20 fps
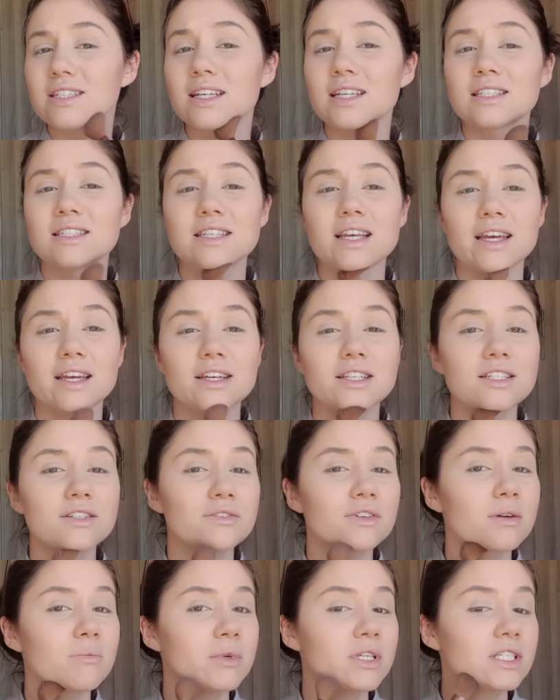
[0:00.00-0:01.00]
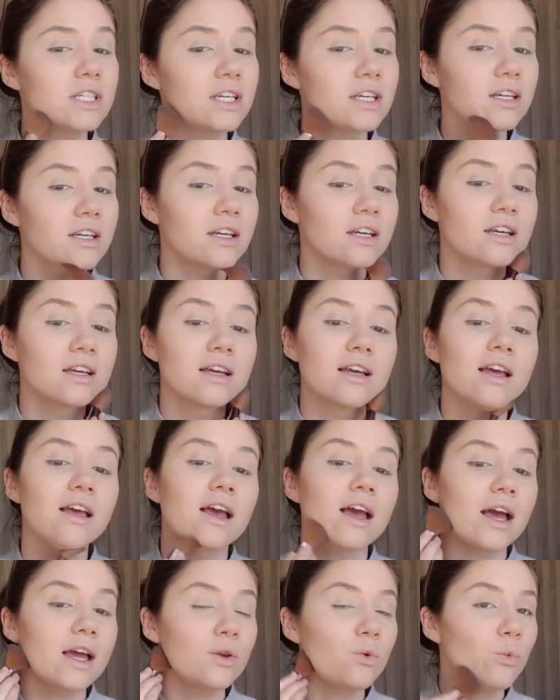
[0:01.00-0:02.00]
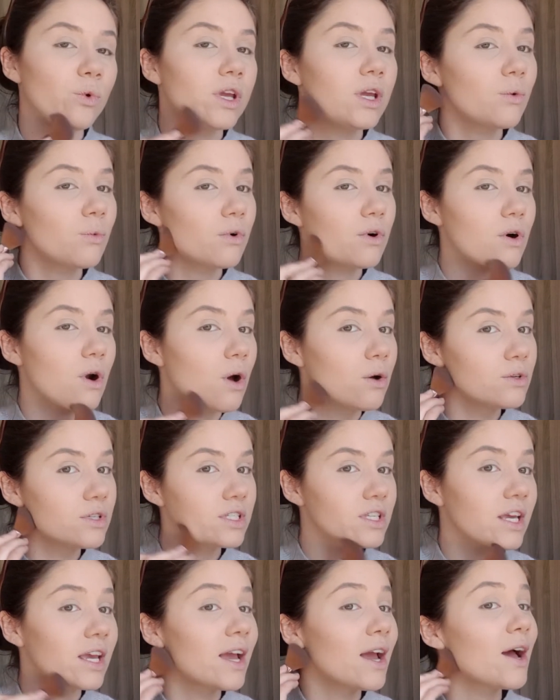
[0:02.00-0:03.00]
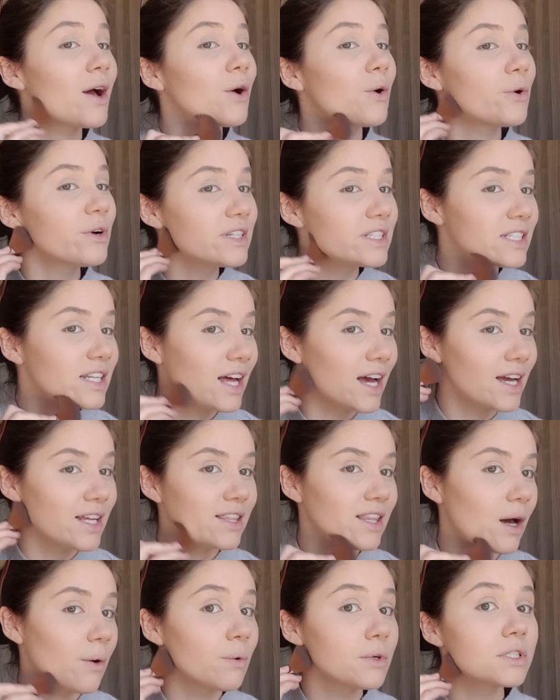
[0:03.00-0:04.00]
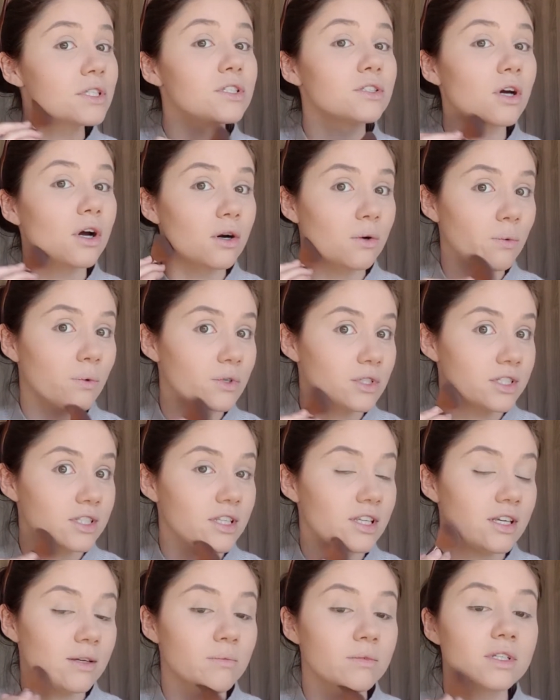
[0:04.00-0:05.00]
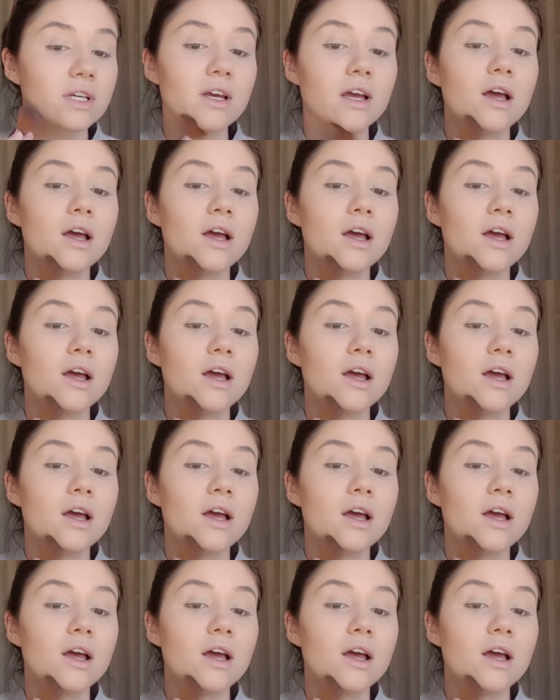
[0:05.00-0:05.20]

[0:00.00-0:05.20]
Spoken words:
executive committee, and we were hosting a quiz night that was Star Wars themed.